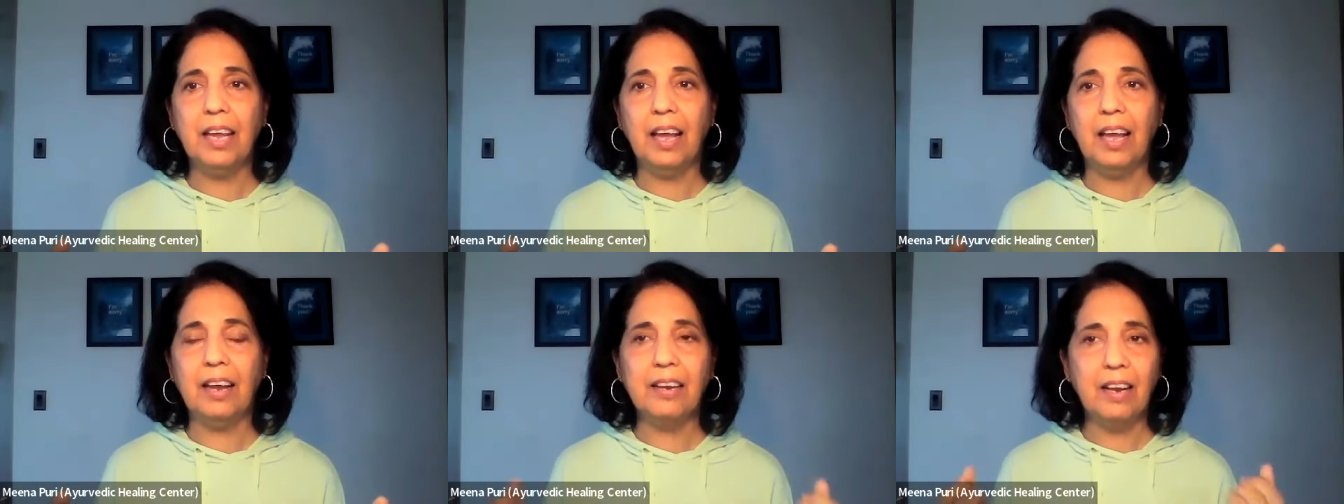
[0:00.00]

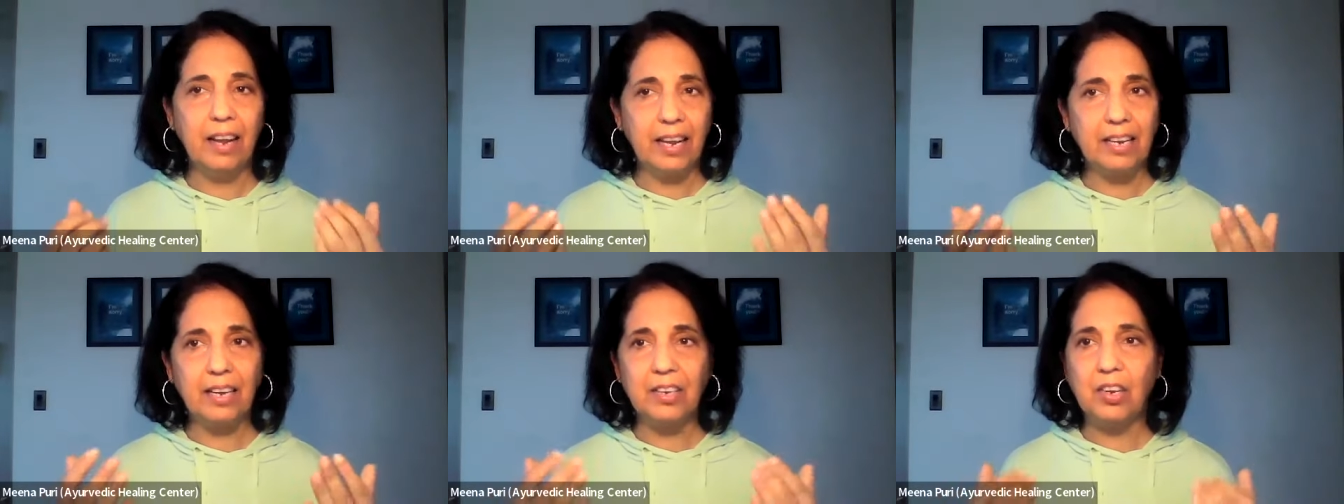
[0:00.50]
And
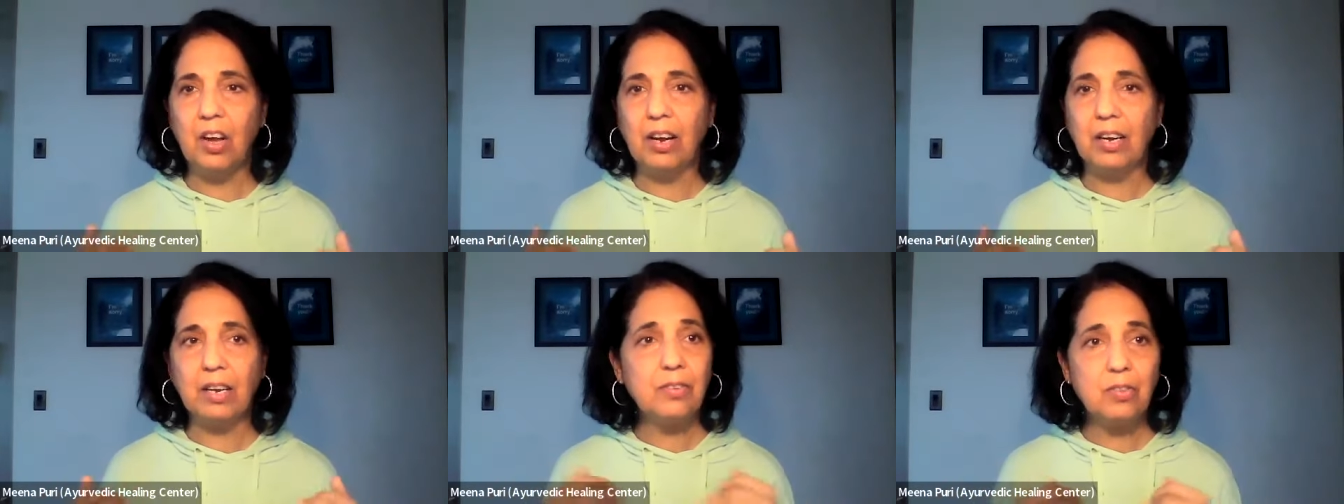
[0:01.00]
like I
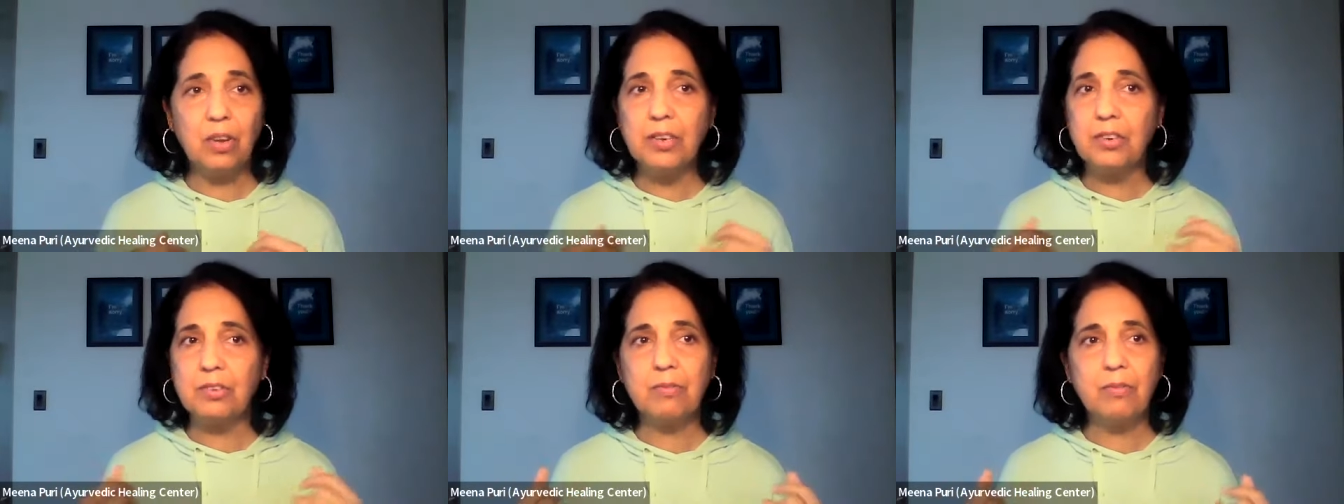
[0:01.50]
talked, it's
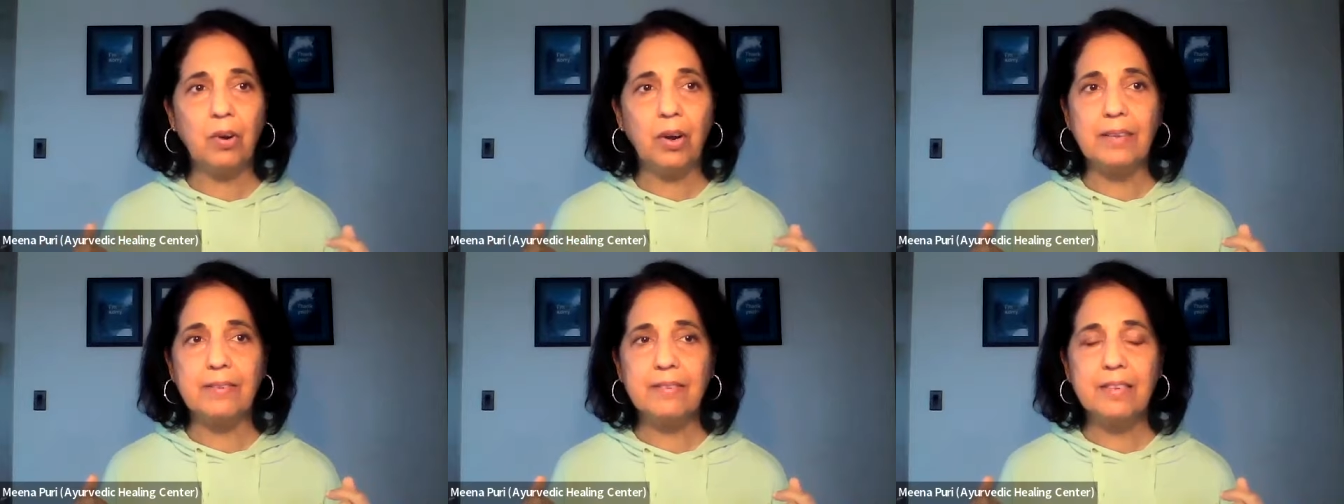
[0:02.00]
not just for
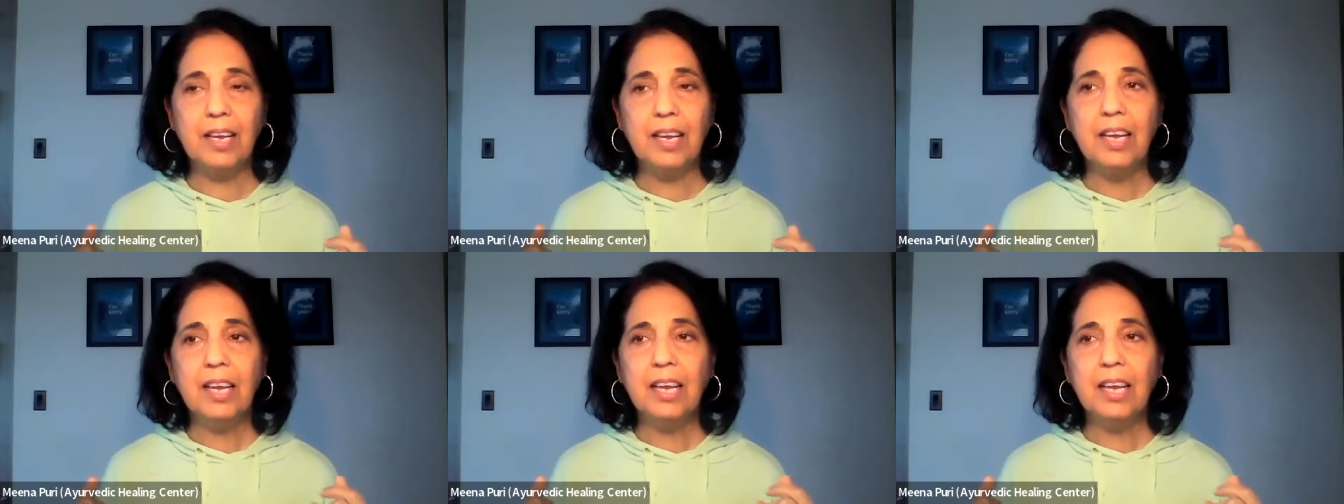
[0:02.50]
us,